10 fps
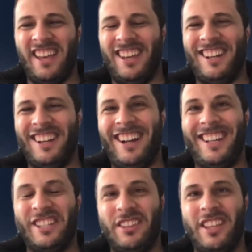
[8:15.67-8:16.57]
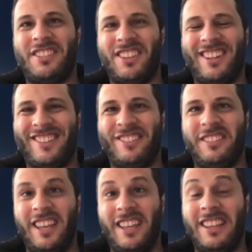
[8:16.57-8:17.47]
That's a
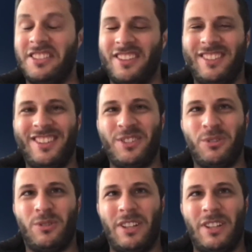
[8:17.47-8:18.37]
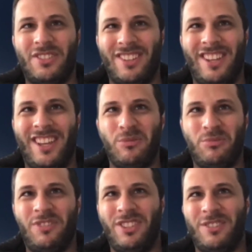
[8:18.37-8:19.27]
good question. And
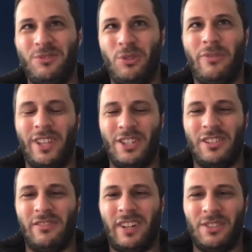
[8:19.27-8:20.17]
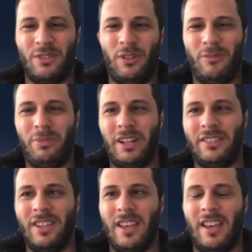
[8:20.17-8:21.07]
again, not financial advice at all.
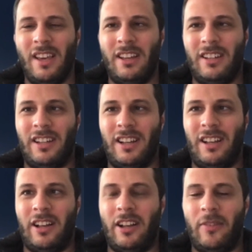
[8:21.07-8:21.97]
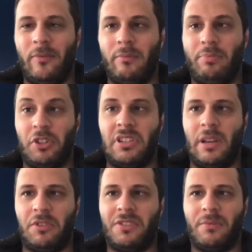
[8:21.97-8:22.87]
But personally,
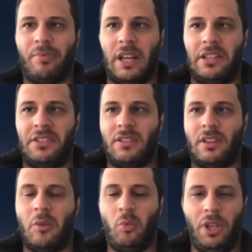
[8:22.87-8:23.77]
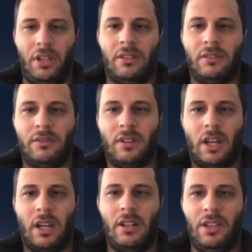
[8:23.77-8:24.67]
I was surprised how weak
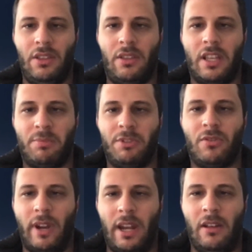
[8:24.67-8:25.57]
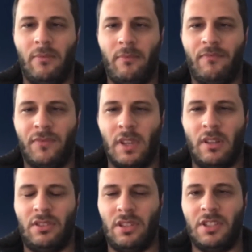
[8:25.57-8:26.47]
ETH has been trading
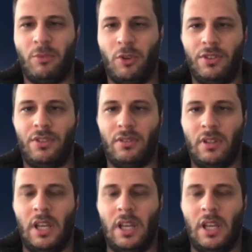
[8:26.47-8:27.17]
since merge.